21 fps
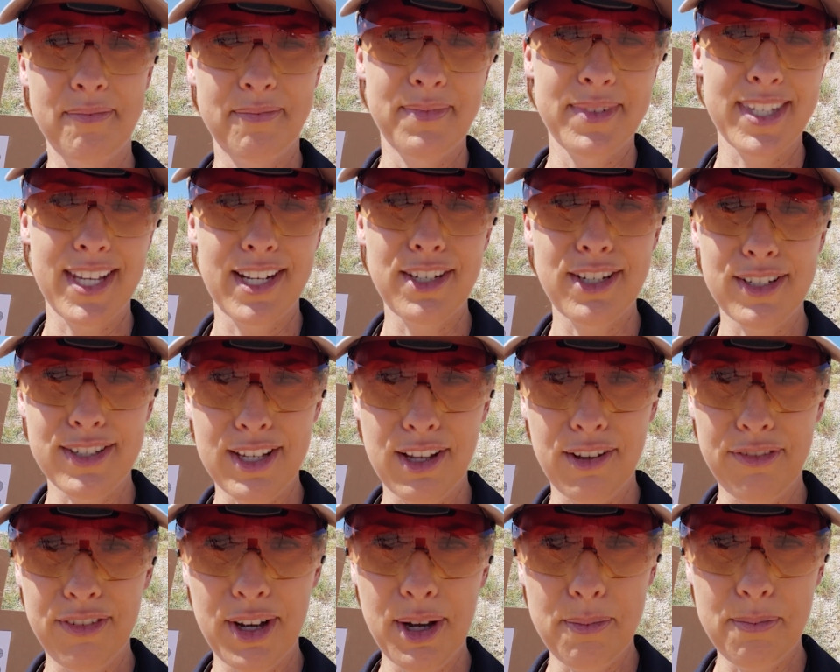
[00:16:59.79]
Set
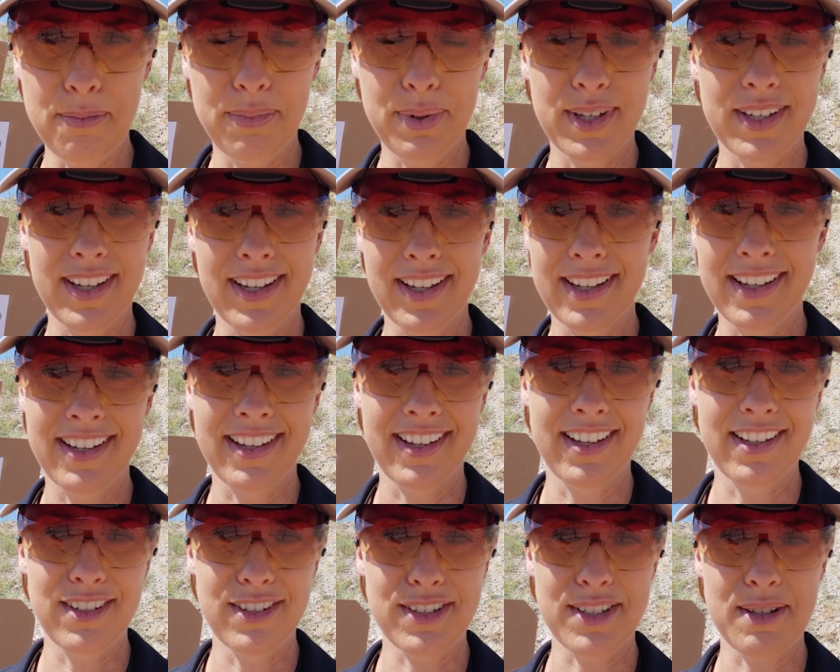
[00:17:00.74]
yourself up
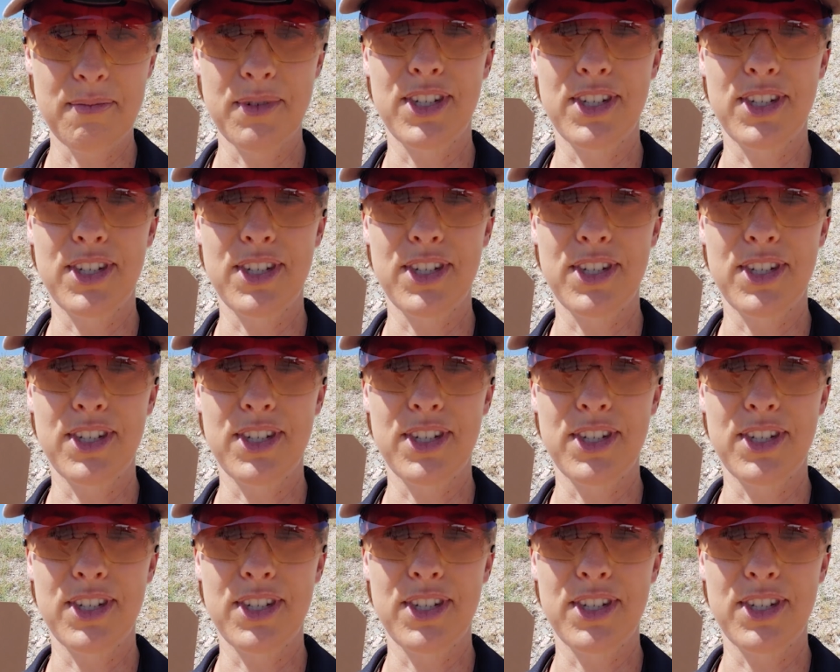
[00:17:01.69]
under some